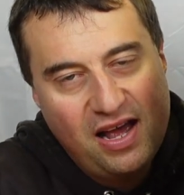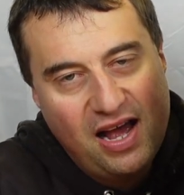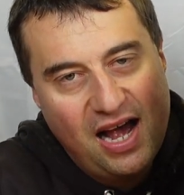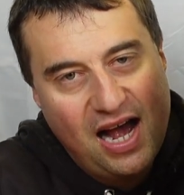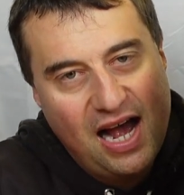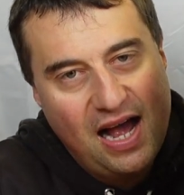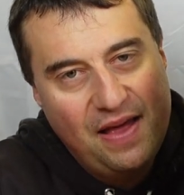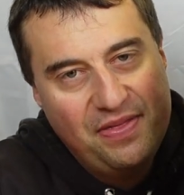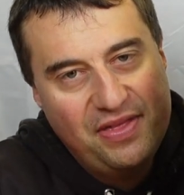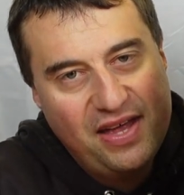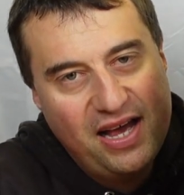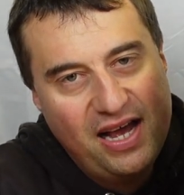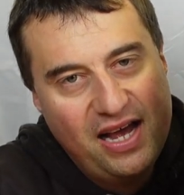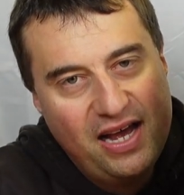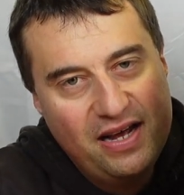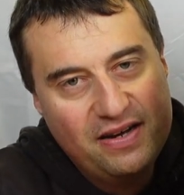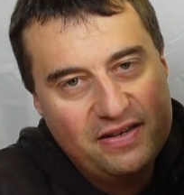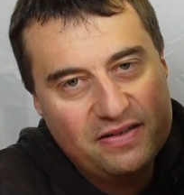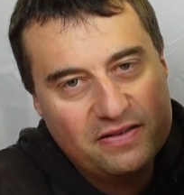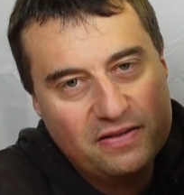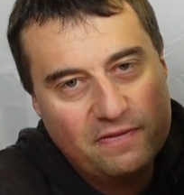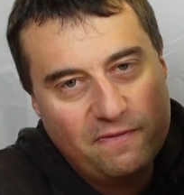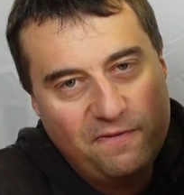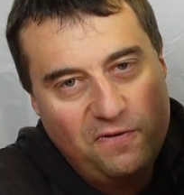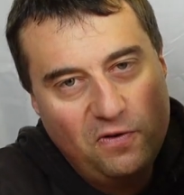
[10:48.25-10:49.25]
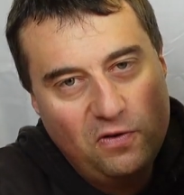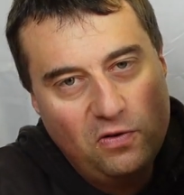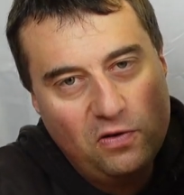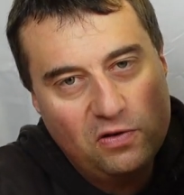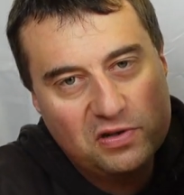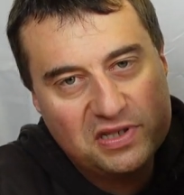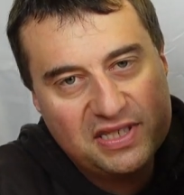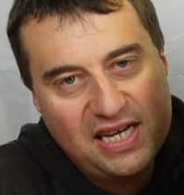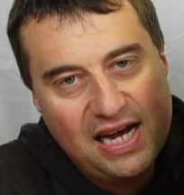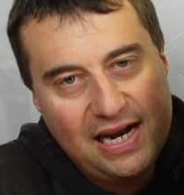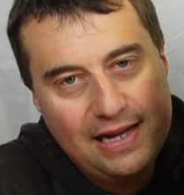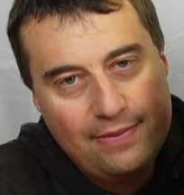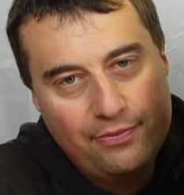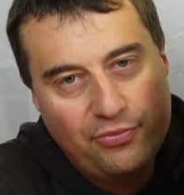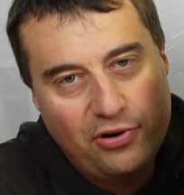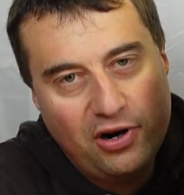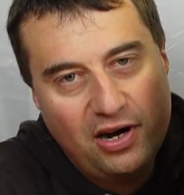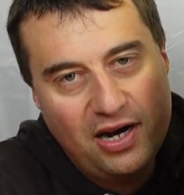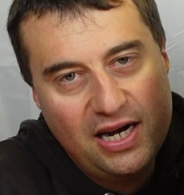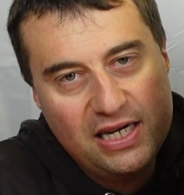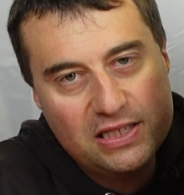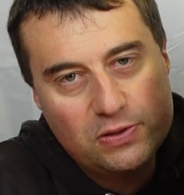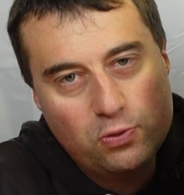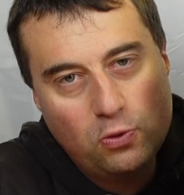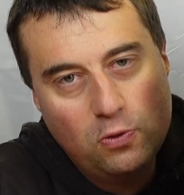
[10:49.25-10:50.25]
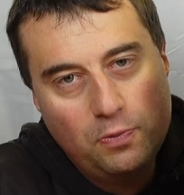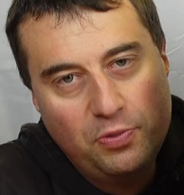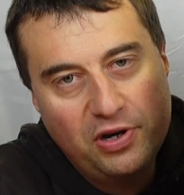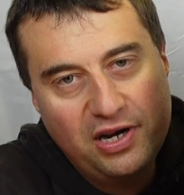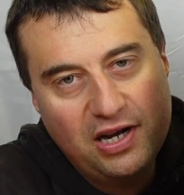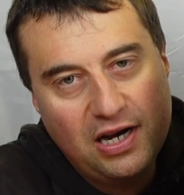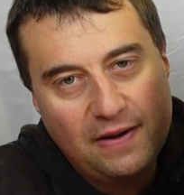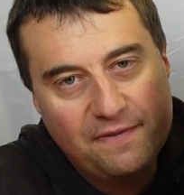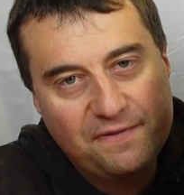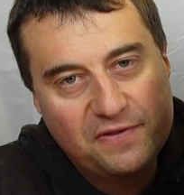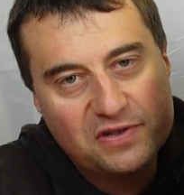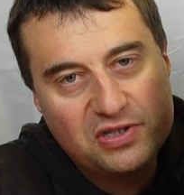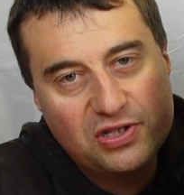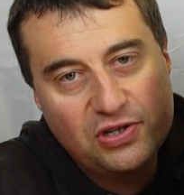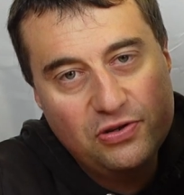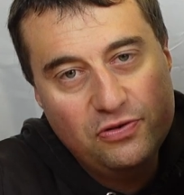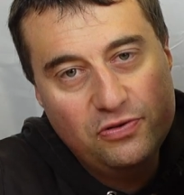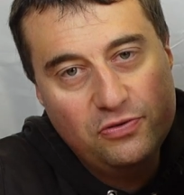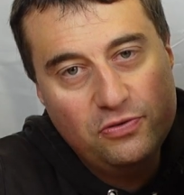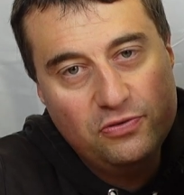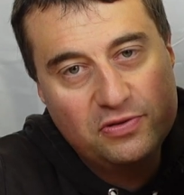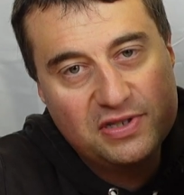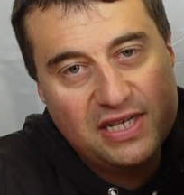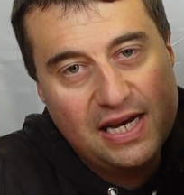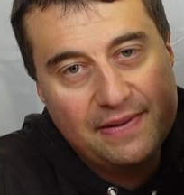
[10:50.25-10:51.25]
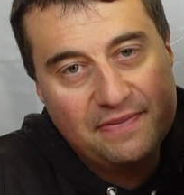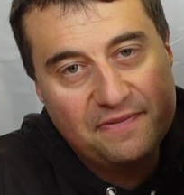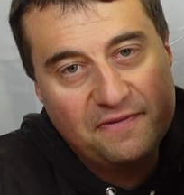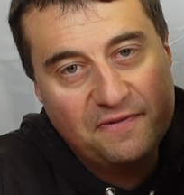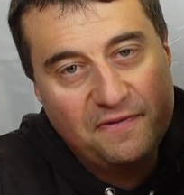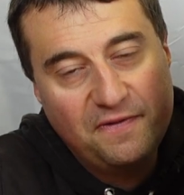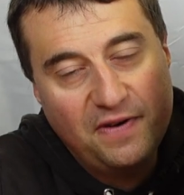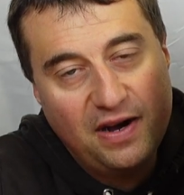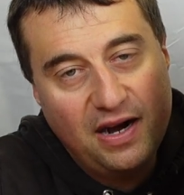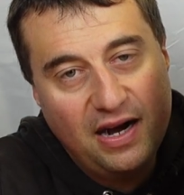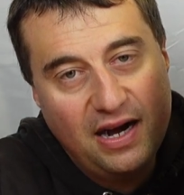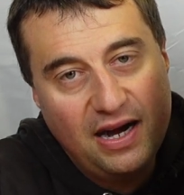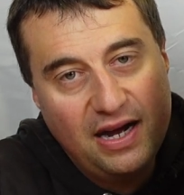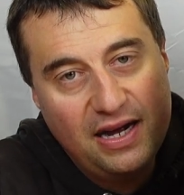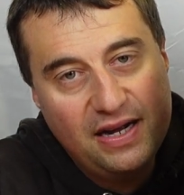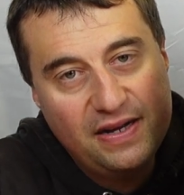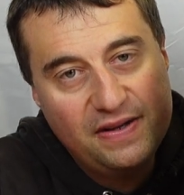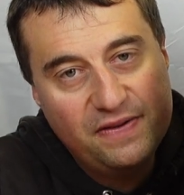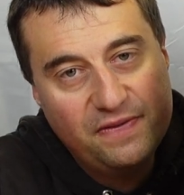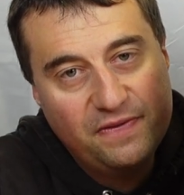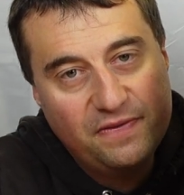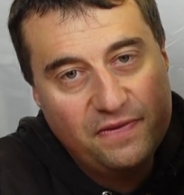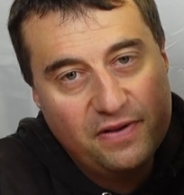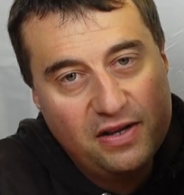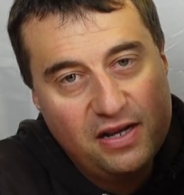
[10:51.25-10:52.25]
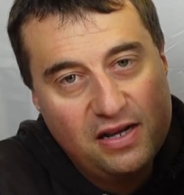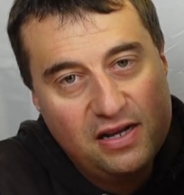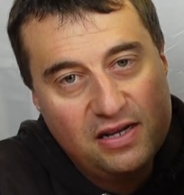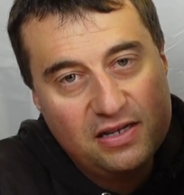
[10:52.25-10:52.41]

And then for selling price, we'll put it up for 275,